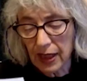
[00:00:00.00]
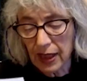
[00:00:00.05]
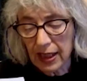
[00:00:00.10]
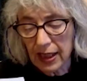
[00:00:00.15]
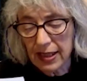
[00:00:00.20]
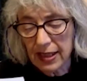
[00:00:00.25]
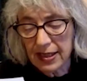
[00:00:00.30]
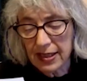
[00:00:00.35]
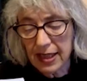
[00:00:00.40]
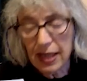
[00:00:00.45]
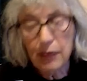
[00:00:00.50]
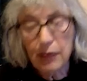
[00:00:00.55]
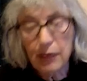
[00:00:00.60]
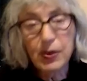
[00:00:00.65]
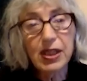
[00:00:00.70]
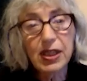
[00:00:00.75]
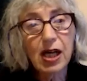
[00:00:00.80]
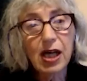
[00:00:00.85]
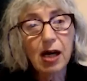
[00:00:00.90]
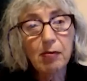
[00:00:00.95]
He said he
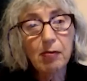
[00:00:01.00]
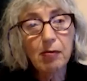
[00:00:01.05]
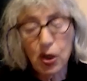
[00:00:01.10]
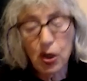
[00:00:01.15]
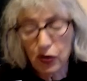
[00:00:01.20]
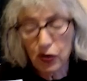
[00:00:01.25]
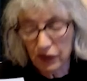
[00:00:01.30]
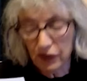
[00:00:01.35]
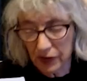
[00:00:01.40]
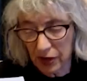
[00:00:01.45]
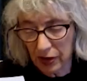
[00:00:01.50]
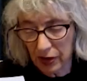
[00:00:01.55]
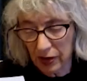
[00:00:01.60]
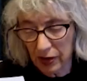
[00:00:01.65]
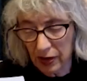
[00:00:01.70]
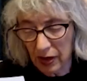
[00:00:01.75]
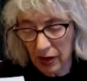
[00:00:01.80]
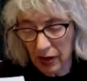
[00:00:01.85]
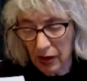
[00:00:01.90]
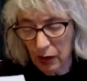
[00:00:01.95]
would come over.
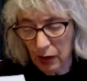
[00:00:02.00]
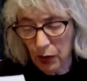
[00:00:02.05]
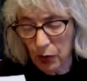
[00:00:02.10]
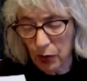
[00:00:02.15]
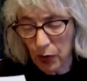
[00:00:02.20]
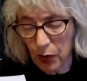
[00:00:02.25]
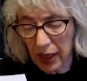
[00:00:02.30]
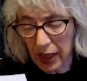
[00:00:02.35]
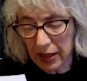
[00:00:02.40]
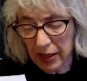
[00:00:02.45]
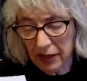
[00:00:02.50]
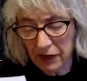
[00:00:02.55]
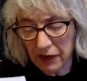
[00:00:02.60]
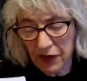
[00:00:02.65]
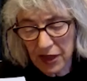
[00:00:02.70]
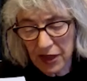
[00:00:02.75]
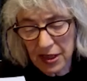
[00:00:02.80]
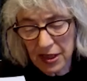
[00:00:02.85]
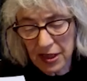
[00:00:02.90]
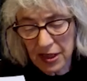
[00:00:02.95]
We waited for
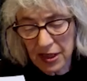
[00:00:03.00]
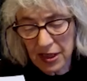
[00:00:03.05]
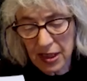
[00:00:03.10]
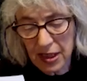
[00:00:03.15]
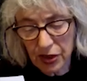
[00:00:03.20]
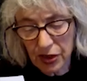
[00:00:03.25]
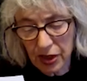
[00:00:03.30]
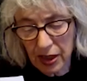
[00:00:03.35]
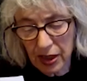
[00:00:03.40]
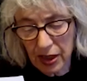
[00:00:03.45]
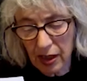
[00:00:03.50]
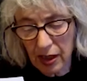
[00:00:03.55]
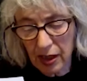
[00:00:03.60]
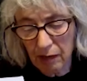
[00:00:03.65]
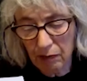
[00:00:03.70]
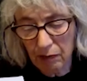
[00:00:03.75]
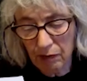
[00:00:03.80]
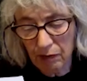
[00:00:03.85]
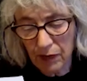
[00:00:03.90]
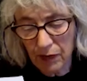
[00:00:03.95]
the doctor to
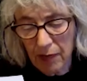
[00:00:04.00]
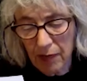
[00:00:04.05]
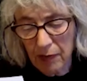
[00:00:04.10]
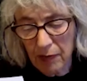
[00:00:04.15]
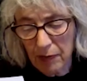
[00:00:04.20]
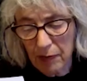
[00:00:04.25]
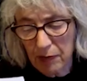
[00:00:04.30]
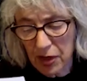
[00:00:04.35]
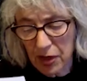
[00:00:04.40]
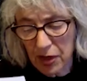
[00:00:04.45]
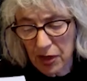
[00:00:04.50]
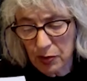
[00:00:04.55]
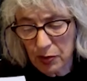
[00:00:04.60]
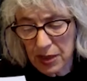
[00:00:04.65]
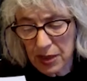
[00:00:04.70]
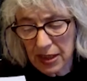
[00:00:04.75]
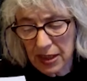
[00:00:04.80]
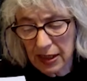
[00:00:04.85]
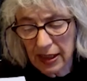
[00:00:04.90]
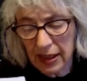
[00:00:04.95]
come. My mother
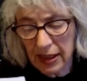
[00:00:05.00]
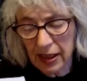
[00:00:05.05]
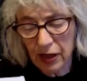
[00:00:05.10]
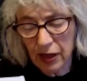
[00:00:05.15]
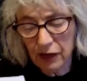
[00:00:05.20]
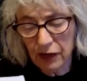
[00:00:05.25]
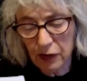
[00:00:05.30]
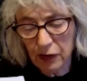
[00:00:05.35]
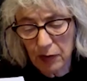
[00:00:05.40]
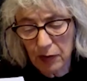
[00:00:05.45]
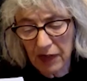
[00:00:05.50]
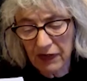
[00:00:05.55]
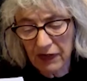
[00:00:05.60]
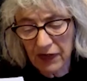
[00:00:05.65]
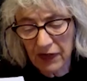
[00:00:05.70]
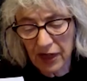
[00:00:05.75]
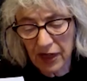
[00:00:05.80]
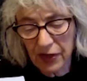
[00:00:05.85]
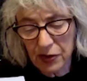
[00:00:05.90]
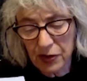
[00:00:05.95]
was leaning over my
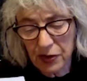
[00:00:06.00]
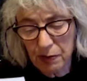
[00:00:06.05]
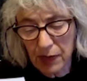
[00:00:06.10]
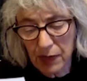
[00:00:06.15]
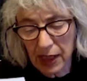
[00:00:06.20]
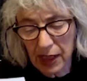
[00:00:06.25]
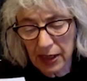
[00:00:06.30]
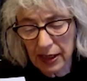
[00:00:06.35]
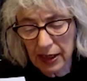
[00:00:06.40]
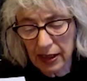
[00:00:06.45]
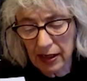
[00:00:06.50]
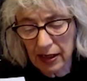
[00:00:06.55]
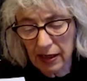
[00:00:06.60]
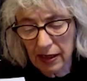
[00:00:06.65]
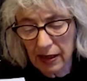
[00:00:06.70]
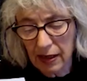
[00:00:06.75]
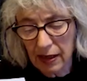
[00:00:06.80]
father's body.